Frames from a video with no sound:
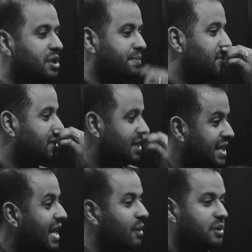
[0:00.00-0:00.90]
We're supposed to
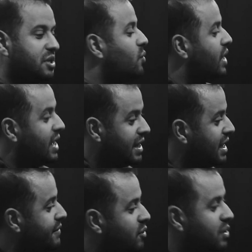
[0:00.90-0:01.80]
say it was a win,
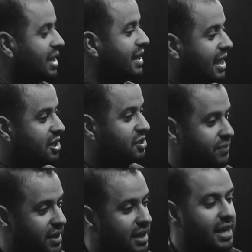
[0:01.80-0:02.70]
and even with the linkage
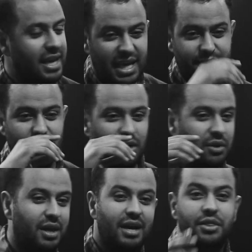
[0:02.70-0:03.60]
fee, even
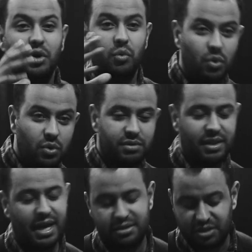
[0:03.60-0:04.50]
though the rules of
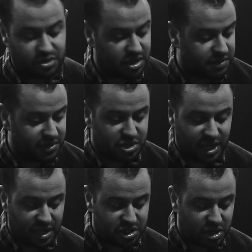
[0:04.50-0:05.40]
the Housing Trust Fund
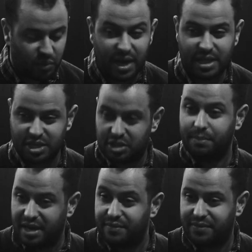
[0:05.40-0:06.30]
changed in a way that still
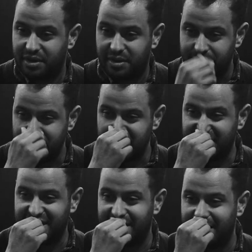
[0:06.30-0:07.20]
benefited
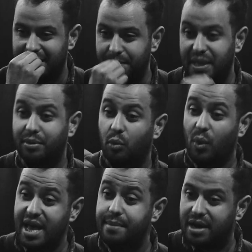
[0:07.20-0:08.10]
people
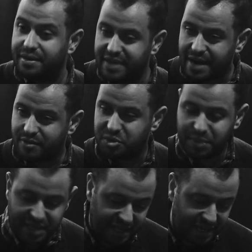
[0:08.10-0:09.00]
way above average
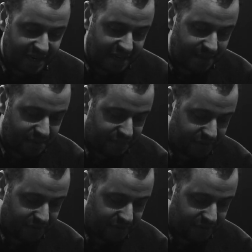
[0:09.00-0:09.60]
median income in